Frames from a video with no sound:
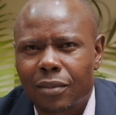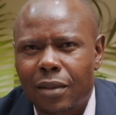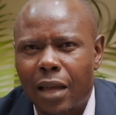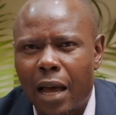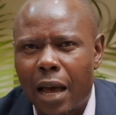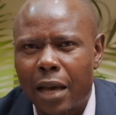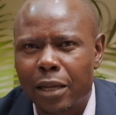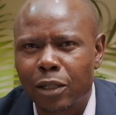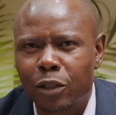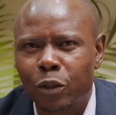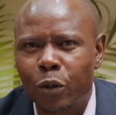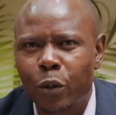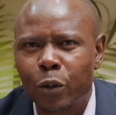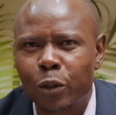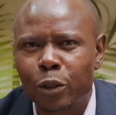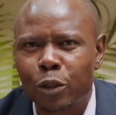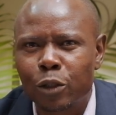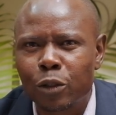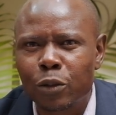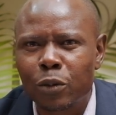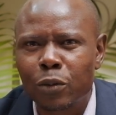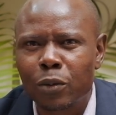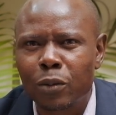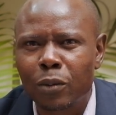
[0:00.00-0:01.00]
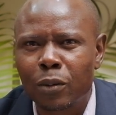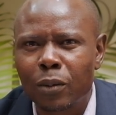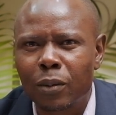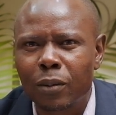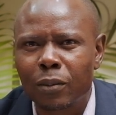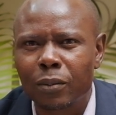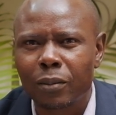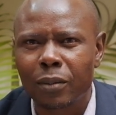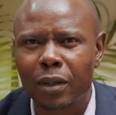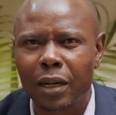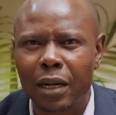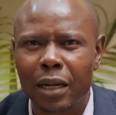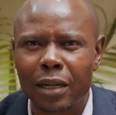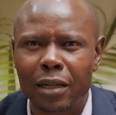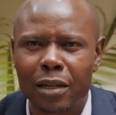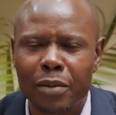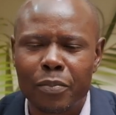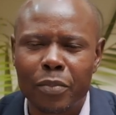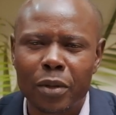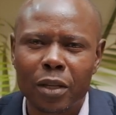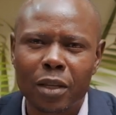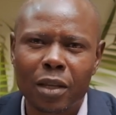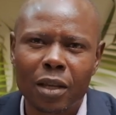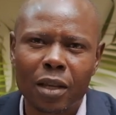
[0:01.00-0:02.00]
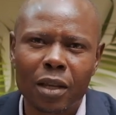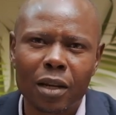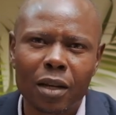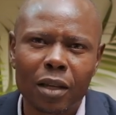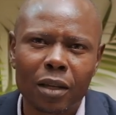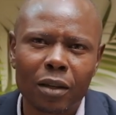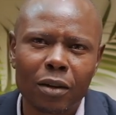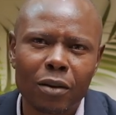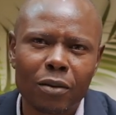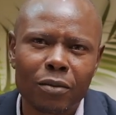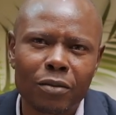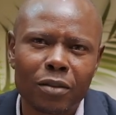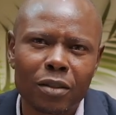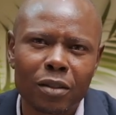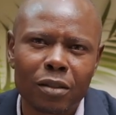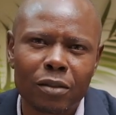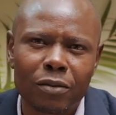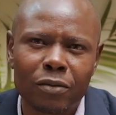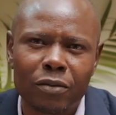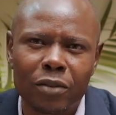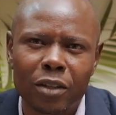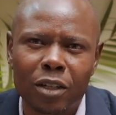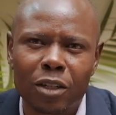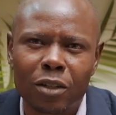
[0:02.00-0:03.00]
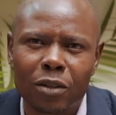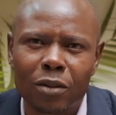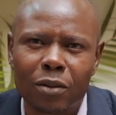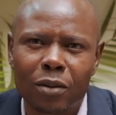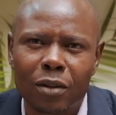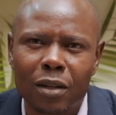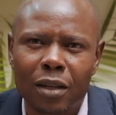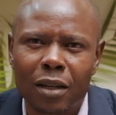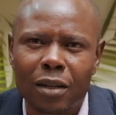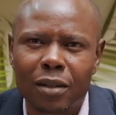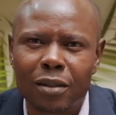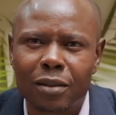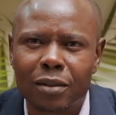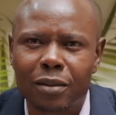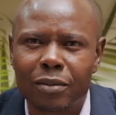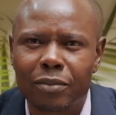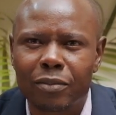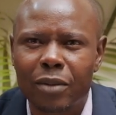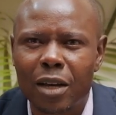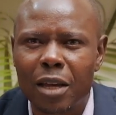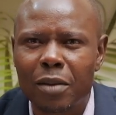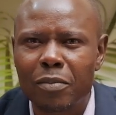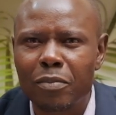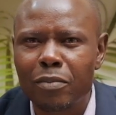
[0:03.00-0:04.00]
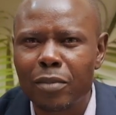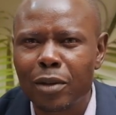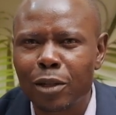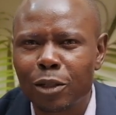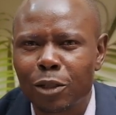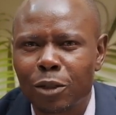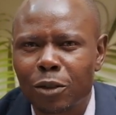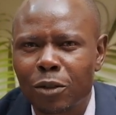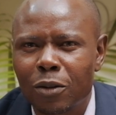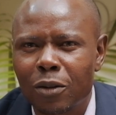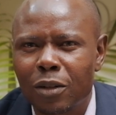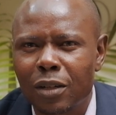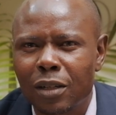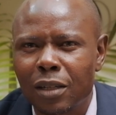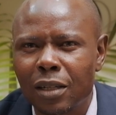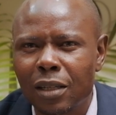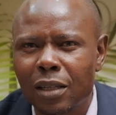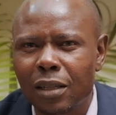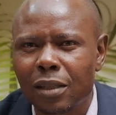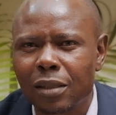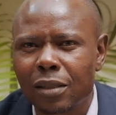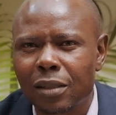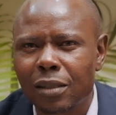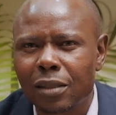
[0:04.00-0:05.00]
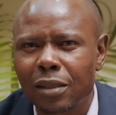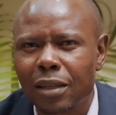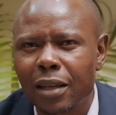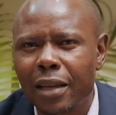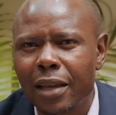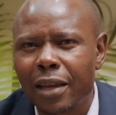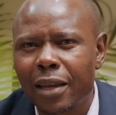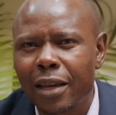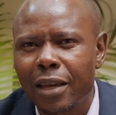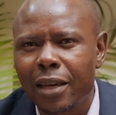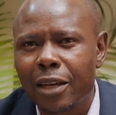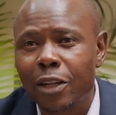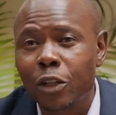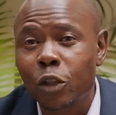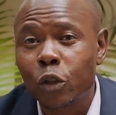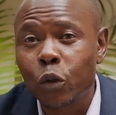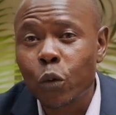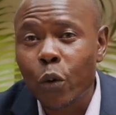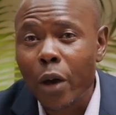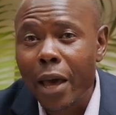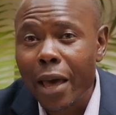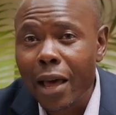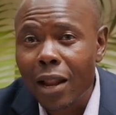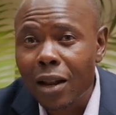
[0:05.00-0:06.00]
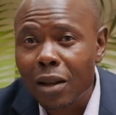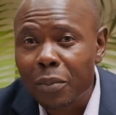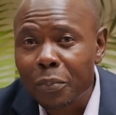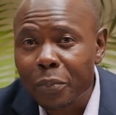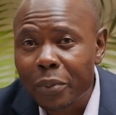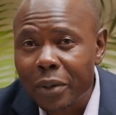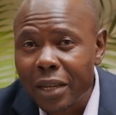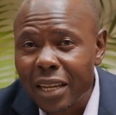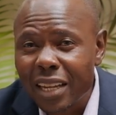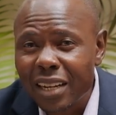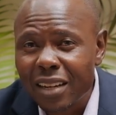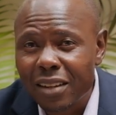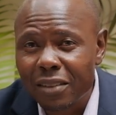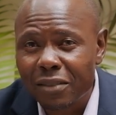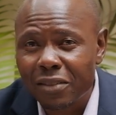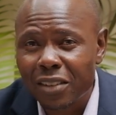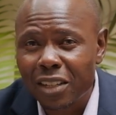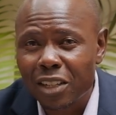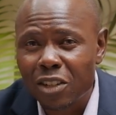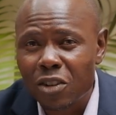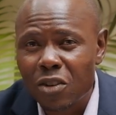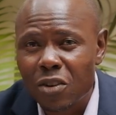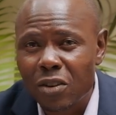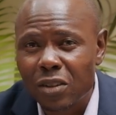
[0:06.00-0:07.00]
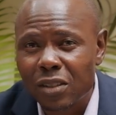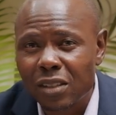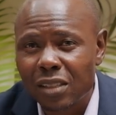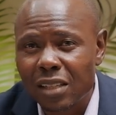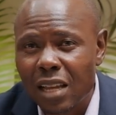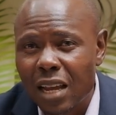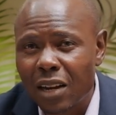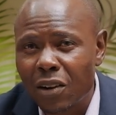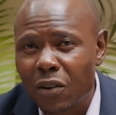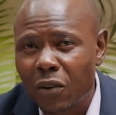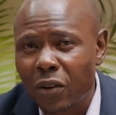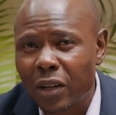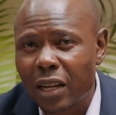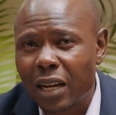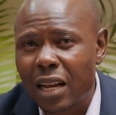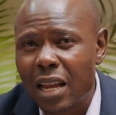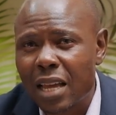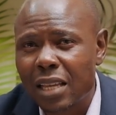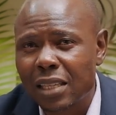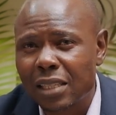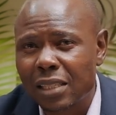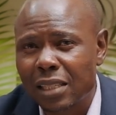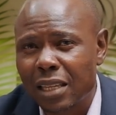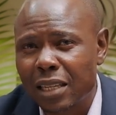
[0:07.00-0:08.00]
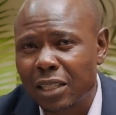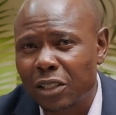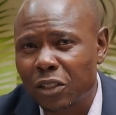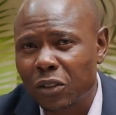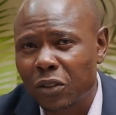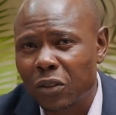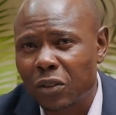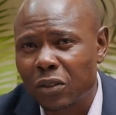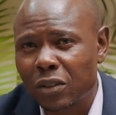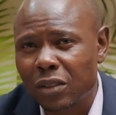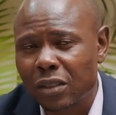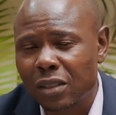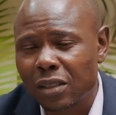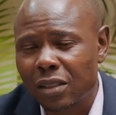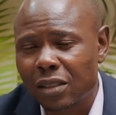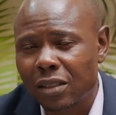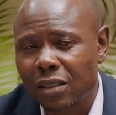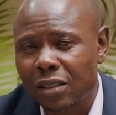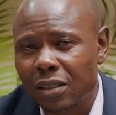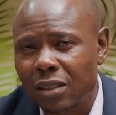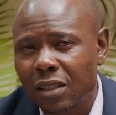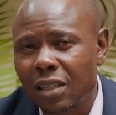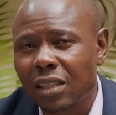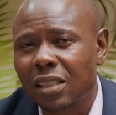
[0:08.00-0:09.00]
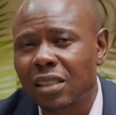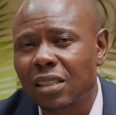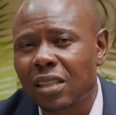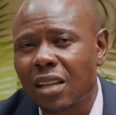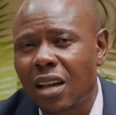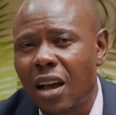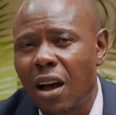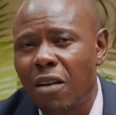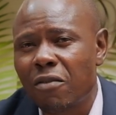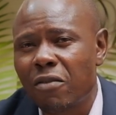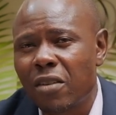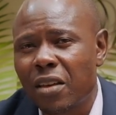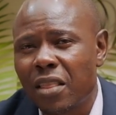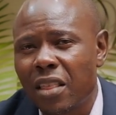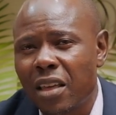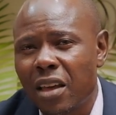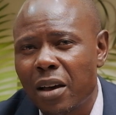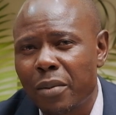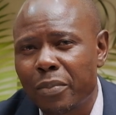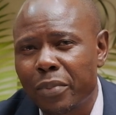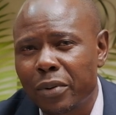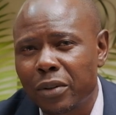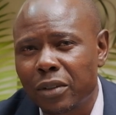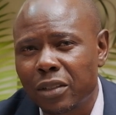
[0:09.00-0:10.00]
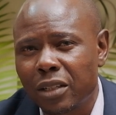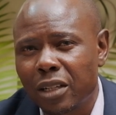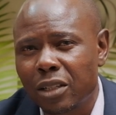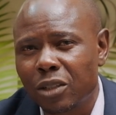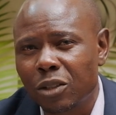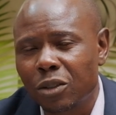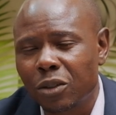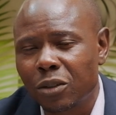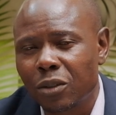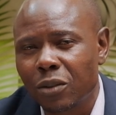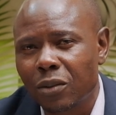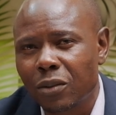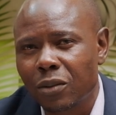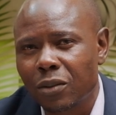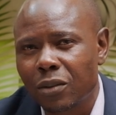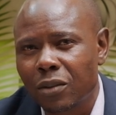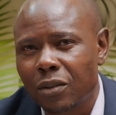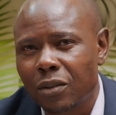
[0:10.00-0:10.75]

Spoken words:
I told you at the beginning of this video that my mission is to help individuals and organizations discover their potential